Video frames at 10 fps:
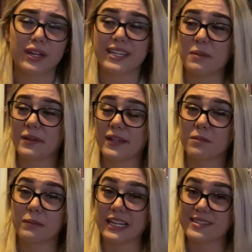to keep it a
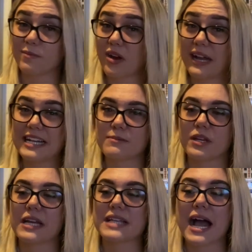complete surprise
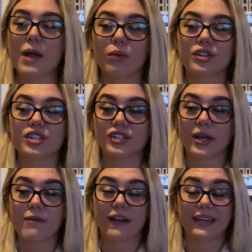because I want to know
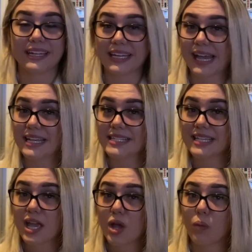if I can guess
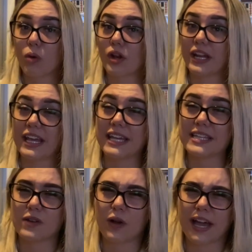what it
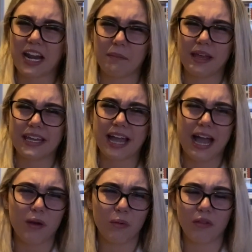is or can I make
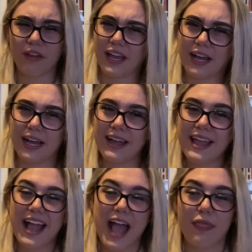out what they are.
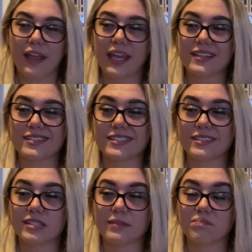I think it's
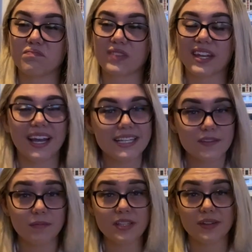nicer
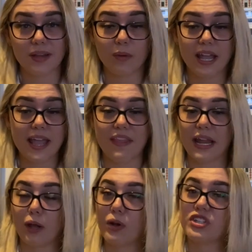for me to do it that way, and then
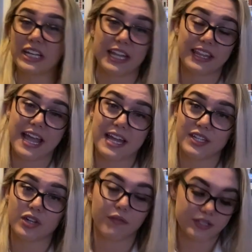I'll always check at the
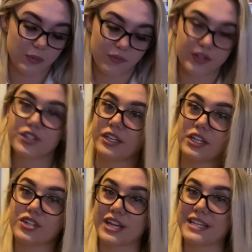end, obviously with the
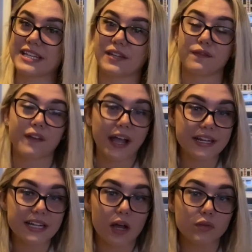cheat sheet, and
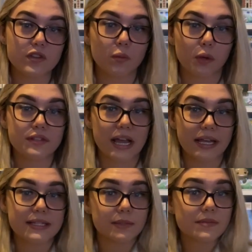find out what
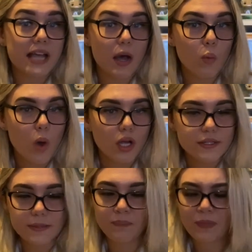items are what.